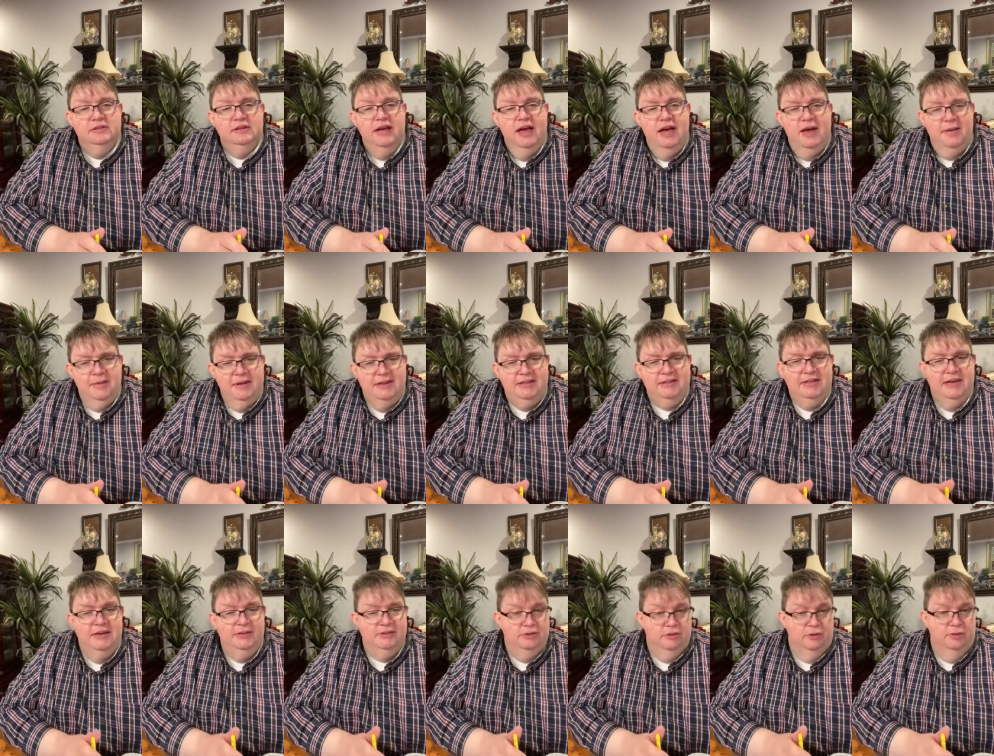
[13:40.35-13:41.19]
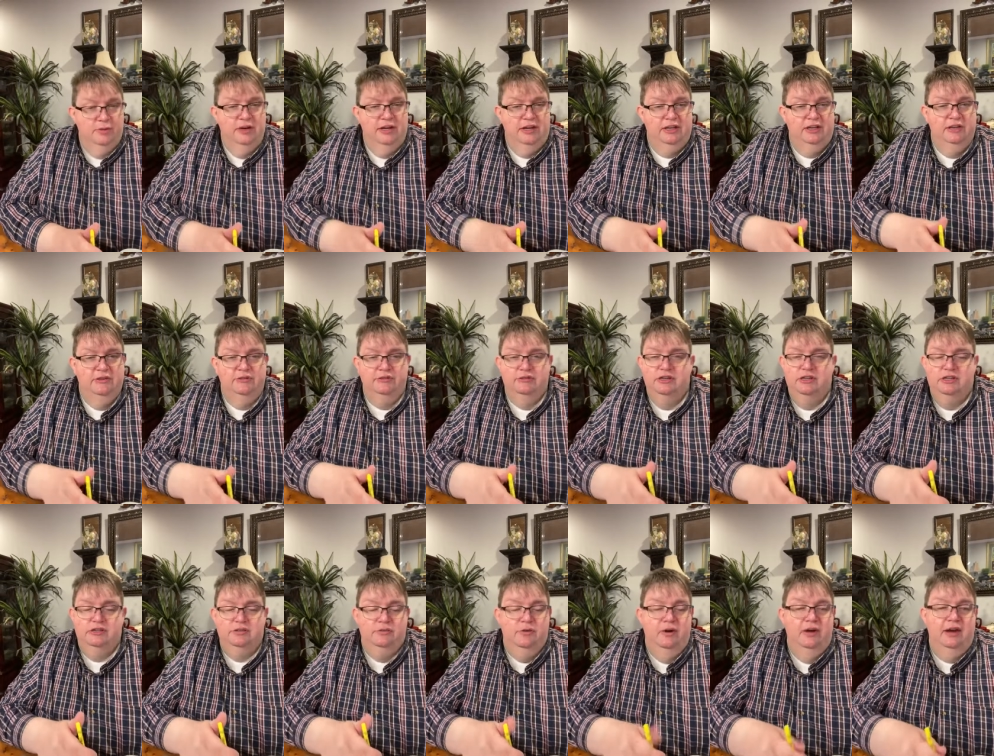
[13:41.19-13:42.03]
How many times do we do
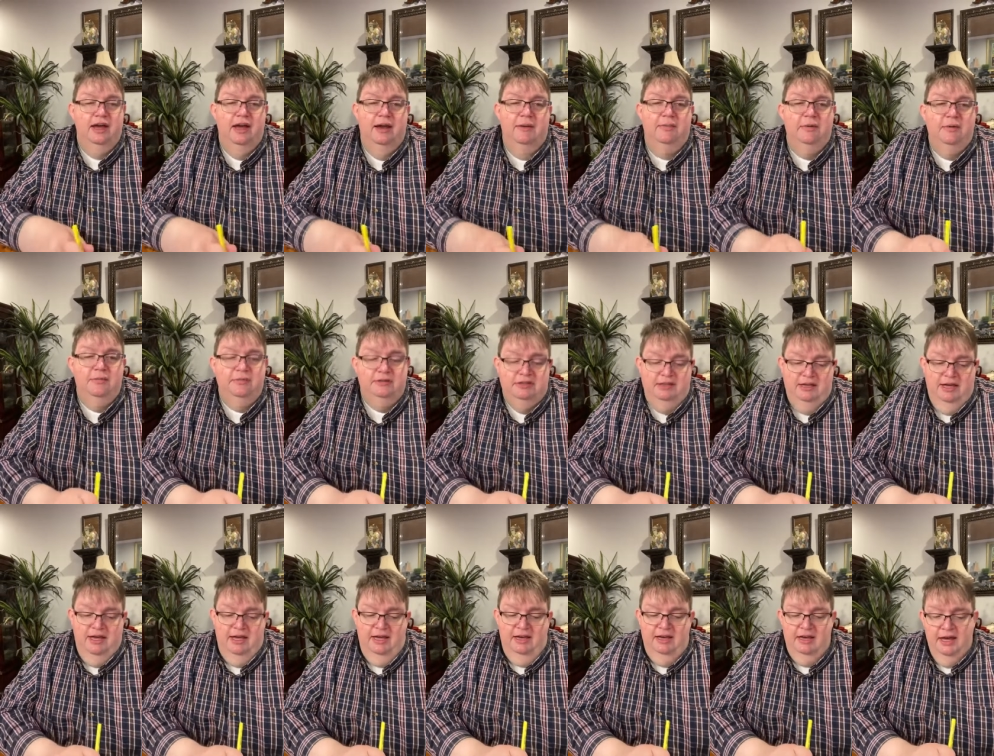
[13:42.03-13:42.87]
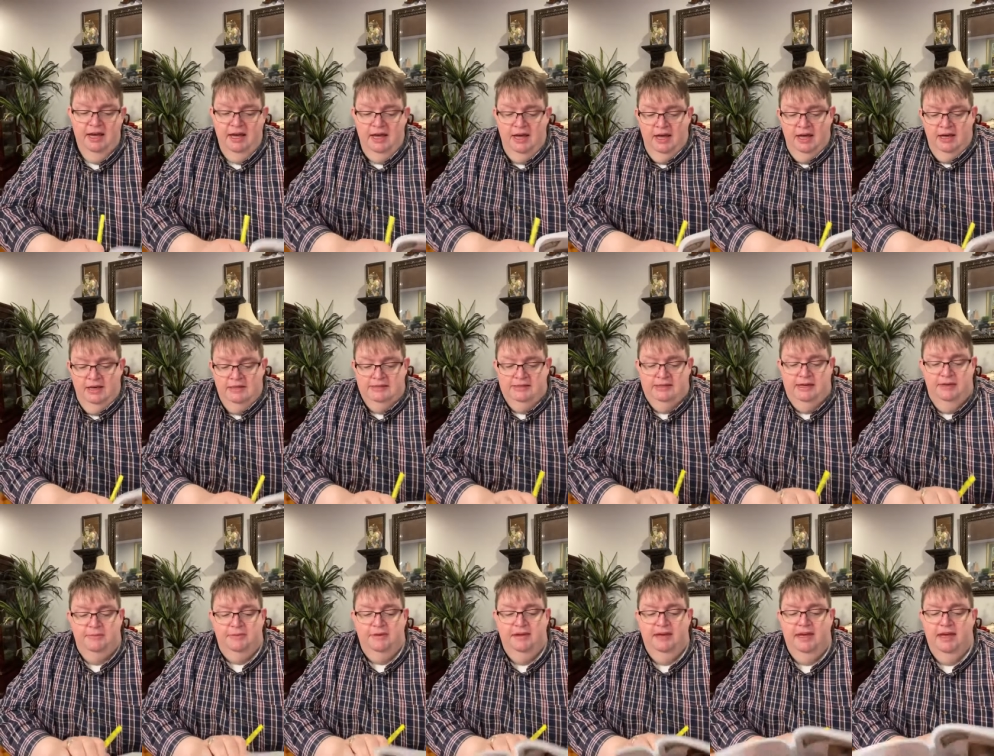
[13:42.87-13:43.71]
just what Abram done?
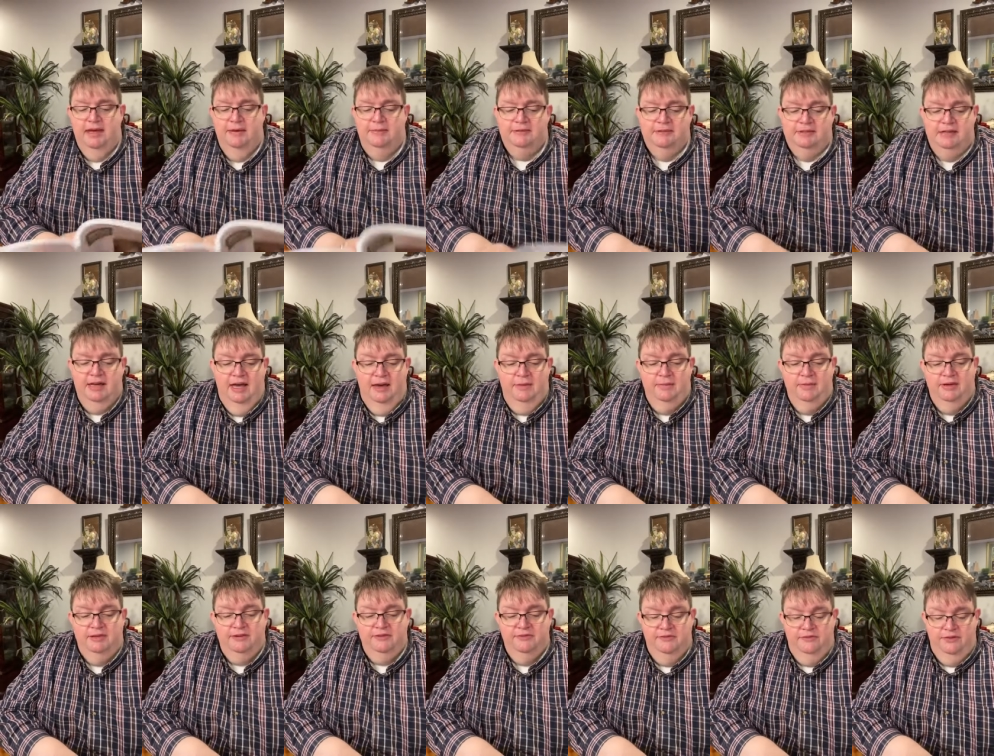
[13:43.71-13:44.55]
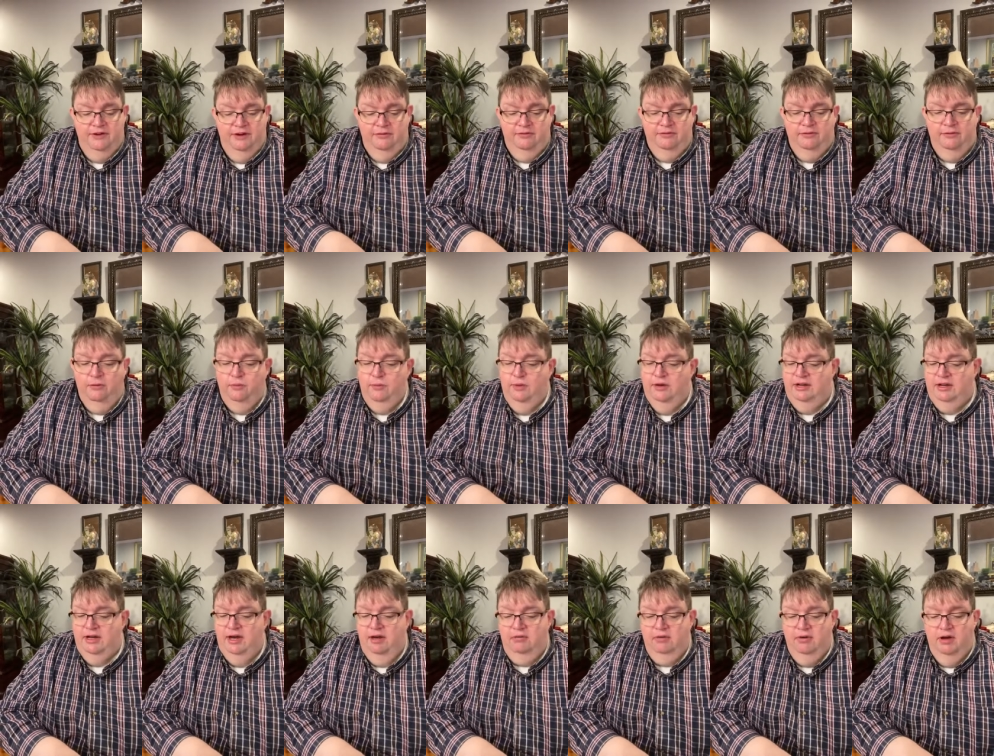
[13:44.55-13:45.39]
Something comes up, it's fearful, we
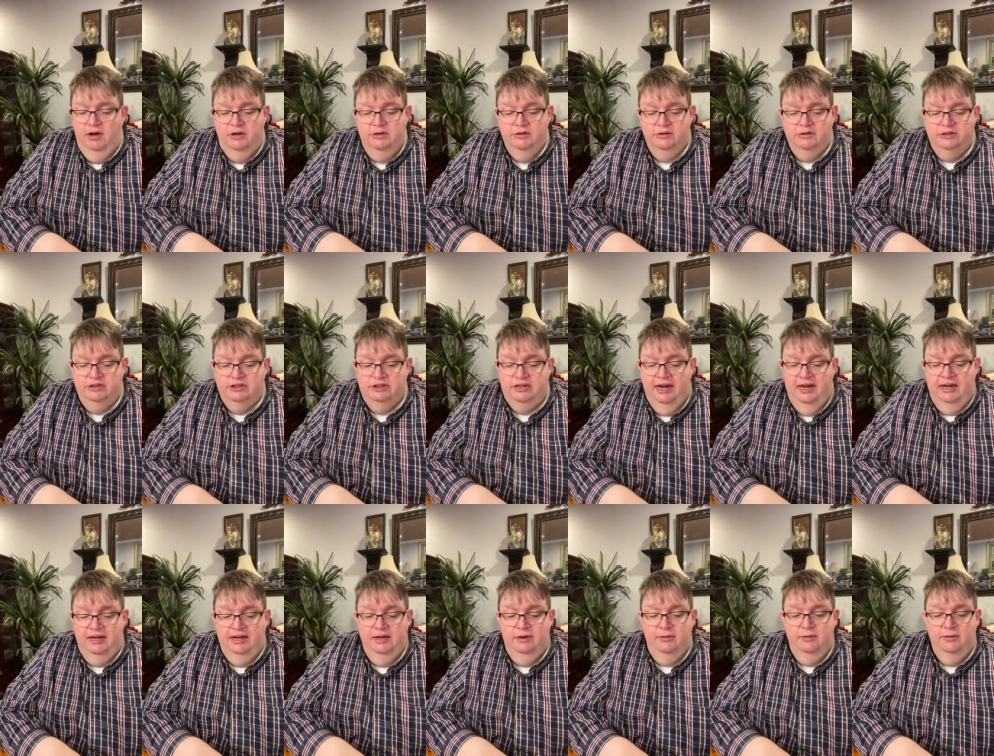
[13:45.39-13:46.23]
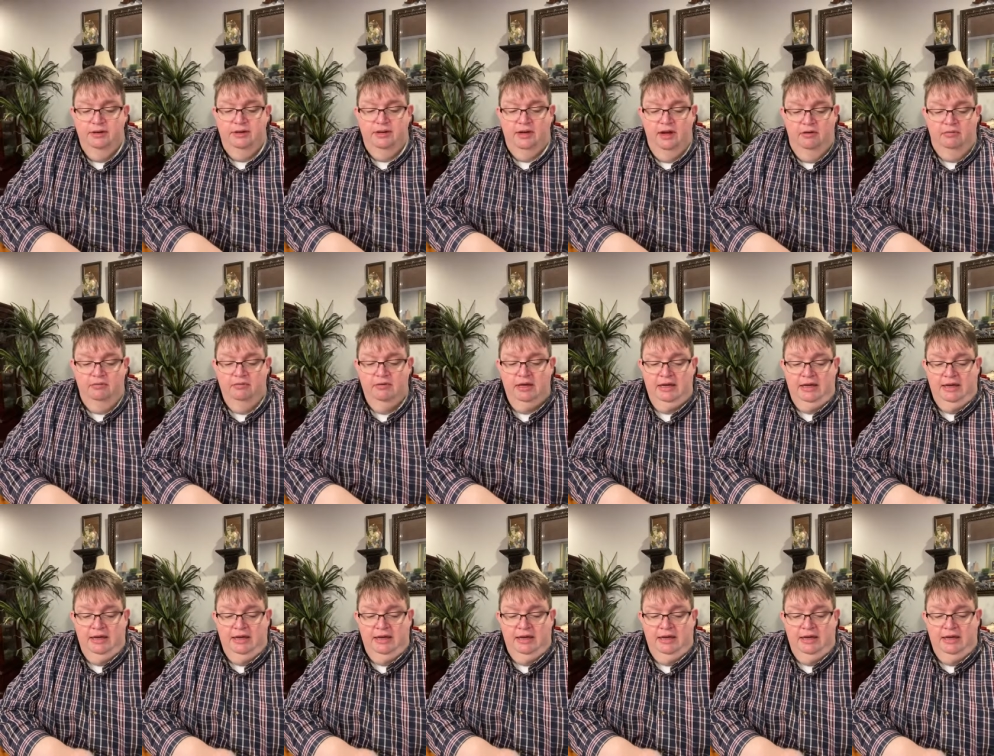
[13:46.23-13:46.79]
don't understand it, we don't